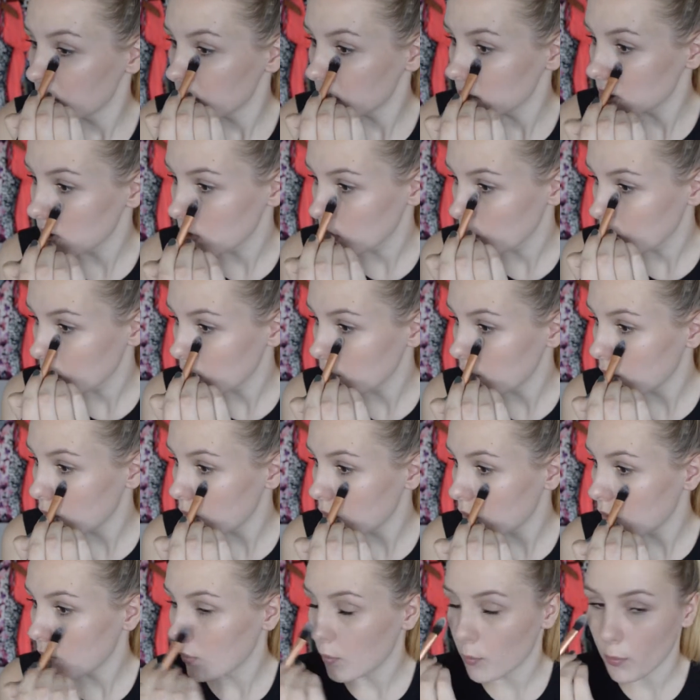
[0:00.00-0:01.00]
to
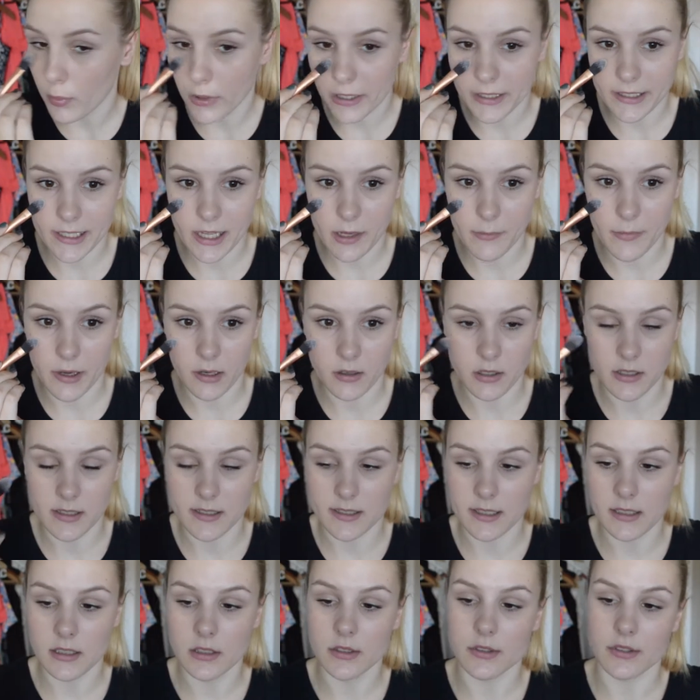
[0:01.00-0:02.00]
blend out my
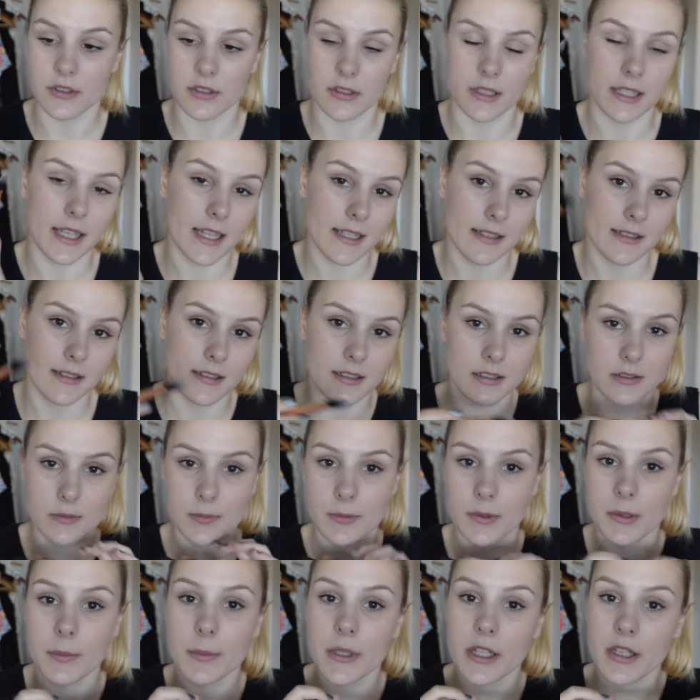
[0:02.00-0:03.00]
concealer, so I guess this
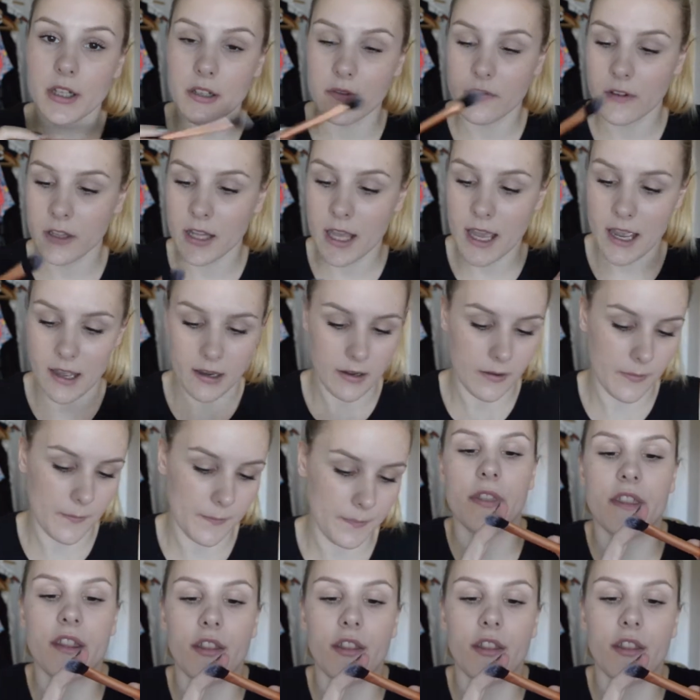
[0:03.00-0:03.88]
will be good for that.